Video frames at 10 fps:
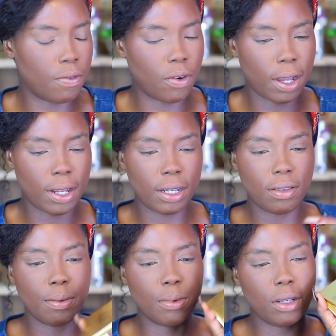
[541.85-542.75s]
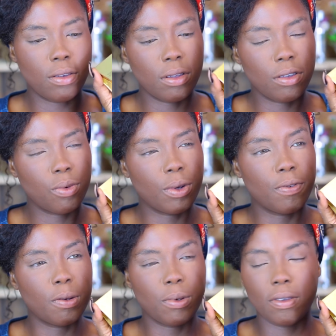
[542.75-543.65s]
For highlighter, I'm going into this
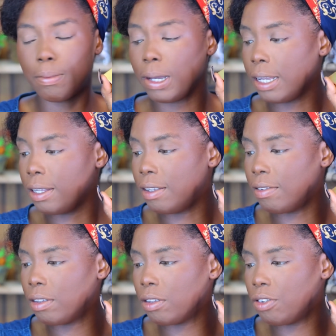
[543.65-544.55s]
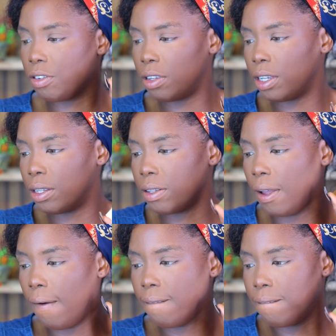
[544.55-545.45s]
one from Beauty by ADs in the shade
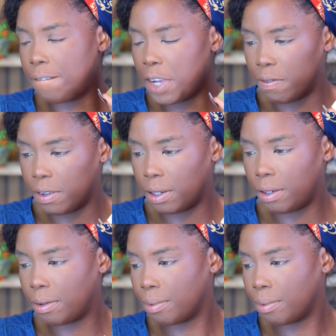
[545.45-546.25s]
Vivid.